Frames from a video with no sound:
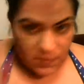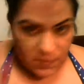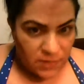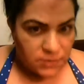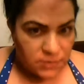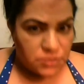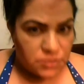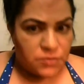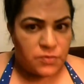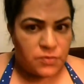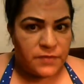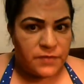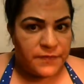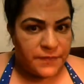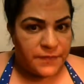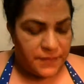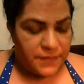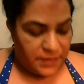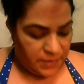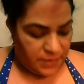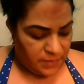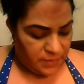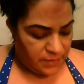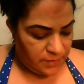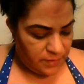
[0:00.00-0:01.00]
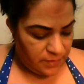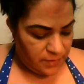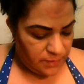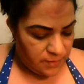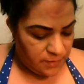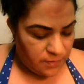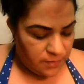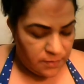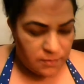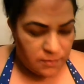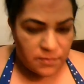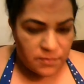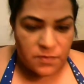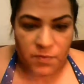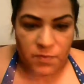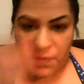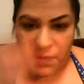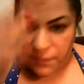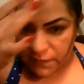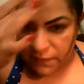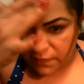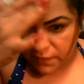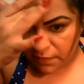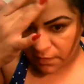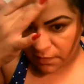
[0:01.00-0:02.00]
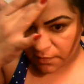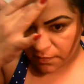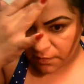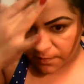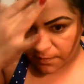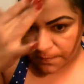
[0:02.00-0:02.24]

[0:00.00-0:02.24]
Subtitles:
do a V with my finger.